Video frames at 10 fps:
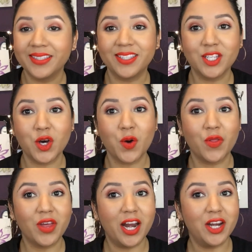So
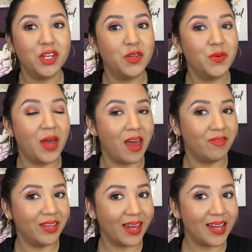there you
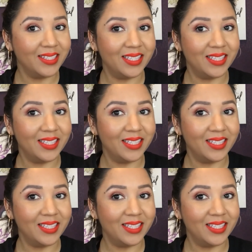have it, guys.